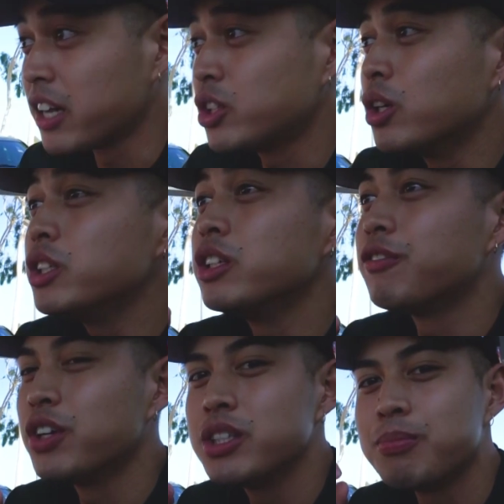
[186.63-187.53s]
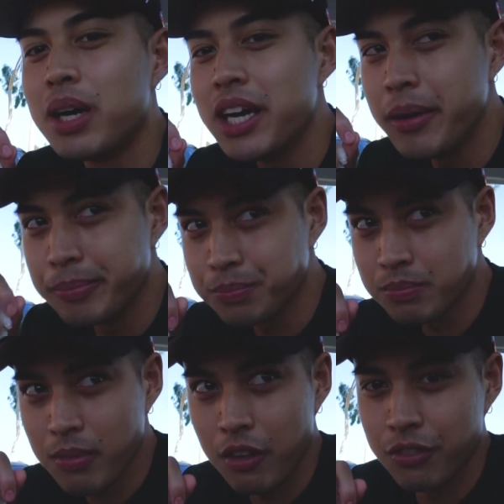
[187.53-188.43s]
I know. The first bite.
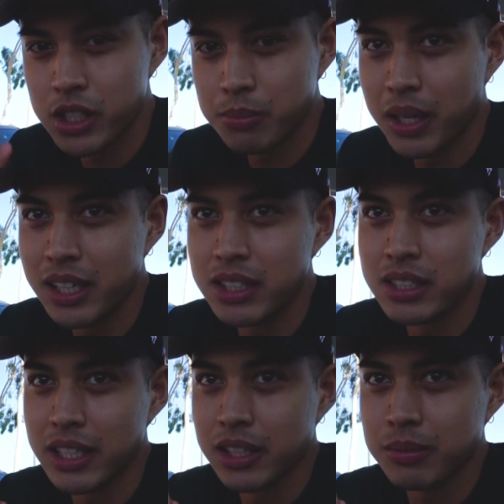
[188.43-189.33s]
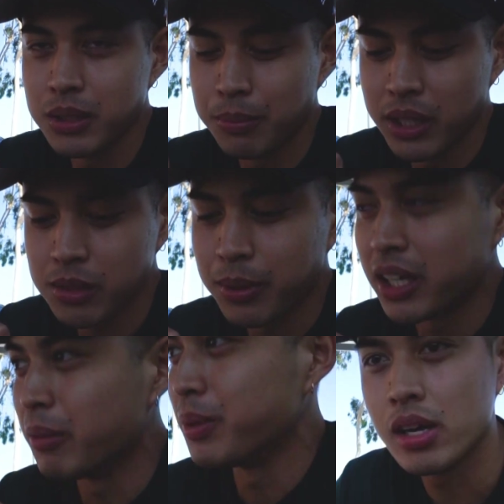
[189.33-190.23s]
His First technique. bite is like the best
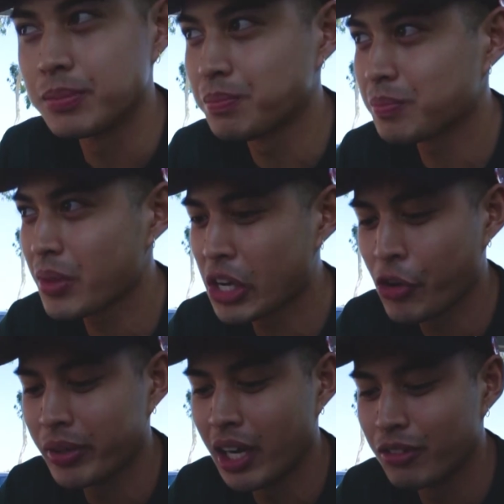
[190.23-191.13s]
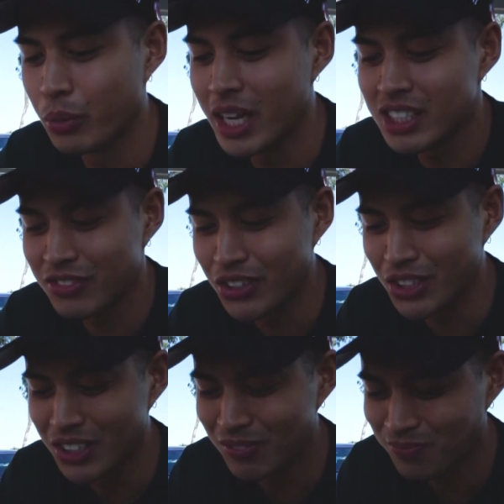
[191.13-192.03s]
bite. About halfway. Never waste food.